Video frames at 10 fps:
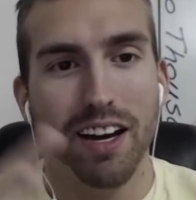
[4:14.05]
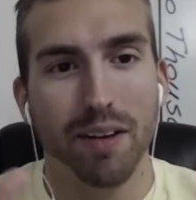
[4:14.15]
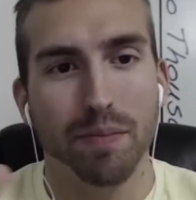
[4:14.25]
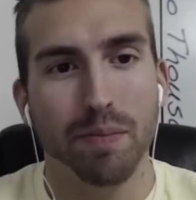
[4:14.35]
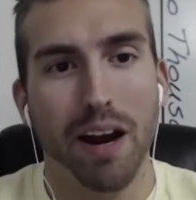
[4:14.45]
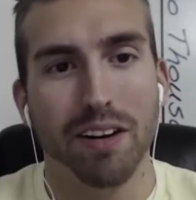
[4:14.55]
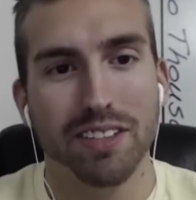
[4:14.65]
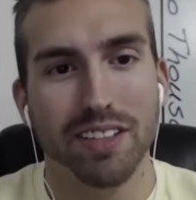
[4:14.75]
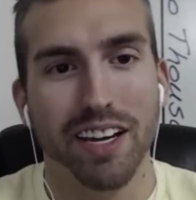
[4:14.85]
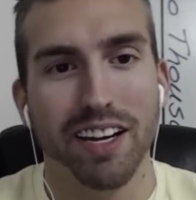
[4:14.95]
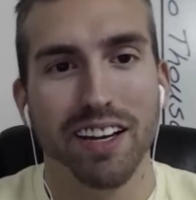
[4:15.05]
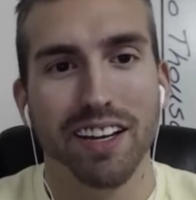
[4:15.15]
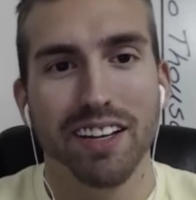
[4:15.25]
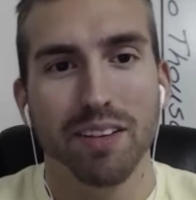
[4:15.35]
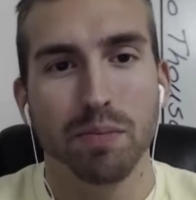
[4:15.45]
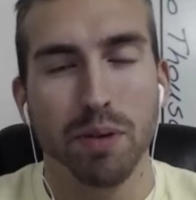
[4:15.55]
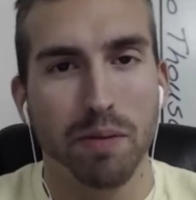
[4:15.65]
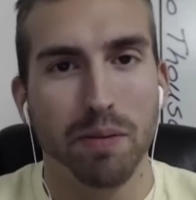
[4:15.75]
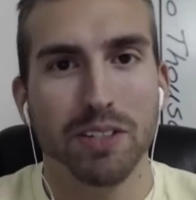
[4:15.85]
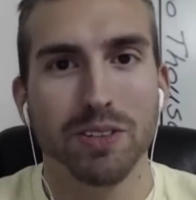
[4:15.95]
Parasite. Pretty
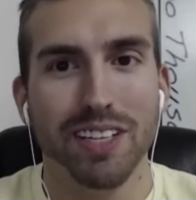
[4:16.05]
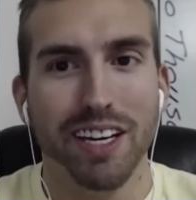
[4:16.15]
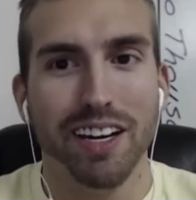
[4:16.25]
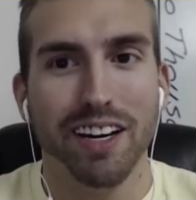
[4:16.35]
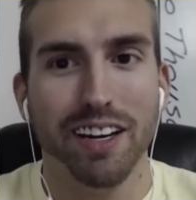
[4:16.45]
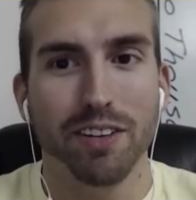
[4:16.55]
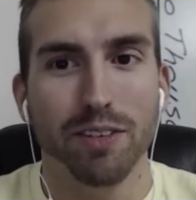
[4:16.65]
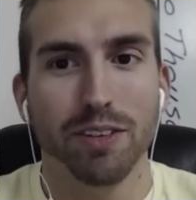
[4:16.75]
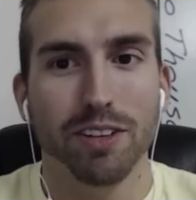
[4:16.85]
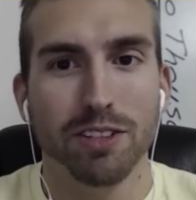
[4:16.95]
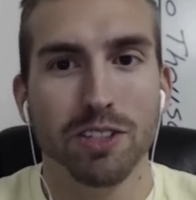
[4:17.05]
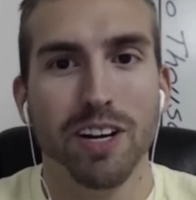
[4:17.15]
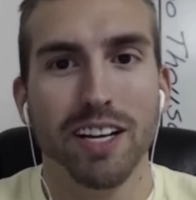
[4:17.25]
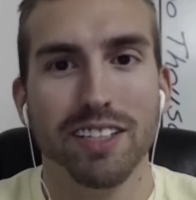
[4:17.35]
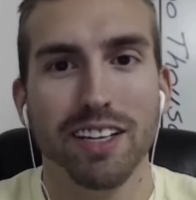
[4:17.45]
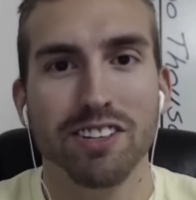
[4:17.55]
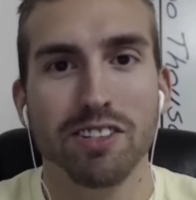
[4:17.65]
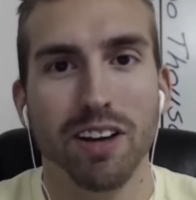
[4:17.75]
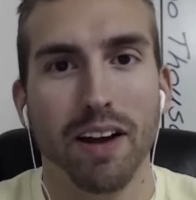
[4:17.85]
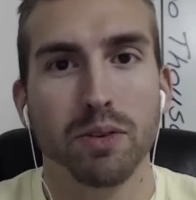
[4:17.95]
much was your strats get you
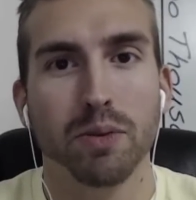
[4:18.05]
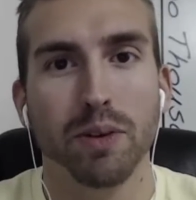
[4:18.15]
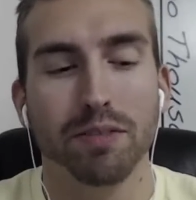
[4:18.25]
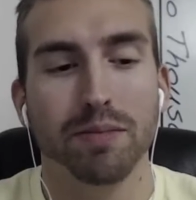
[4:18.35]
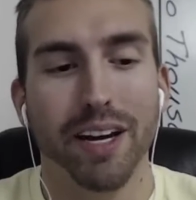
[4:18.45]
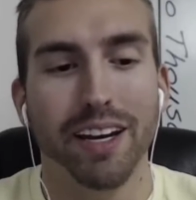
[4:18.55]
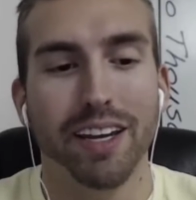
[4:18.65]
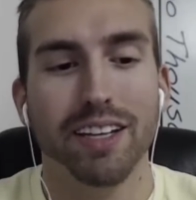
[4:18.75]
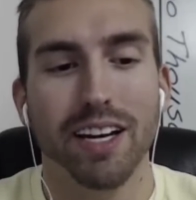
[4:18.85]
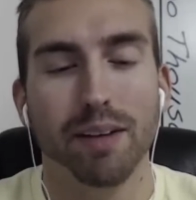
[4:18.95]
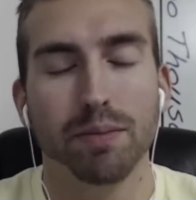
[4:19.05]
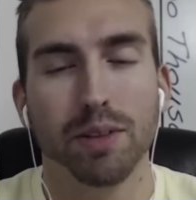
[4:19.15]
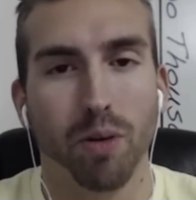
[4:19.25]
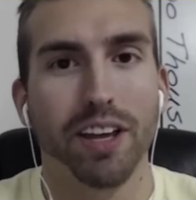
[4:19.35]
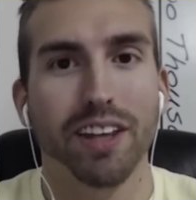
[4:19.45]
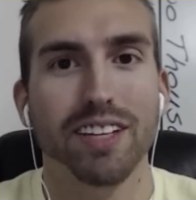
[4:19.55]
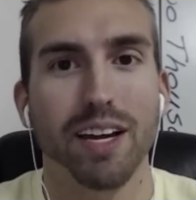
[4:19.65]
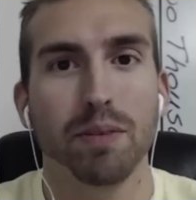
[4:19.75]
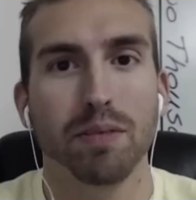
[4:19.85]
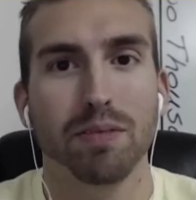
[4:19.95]
top 12, mine get top 3
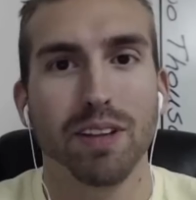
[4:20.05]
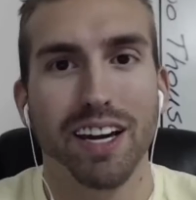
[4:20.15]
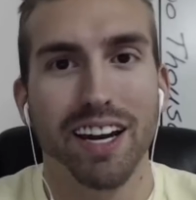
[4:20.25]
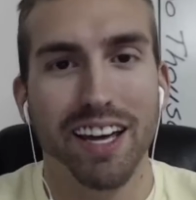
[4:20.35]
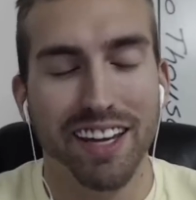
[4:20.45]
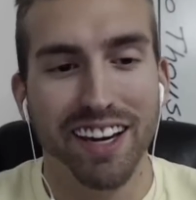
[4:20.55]
type of thing. I think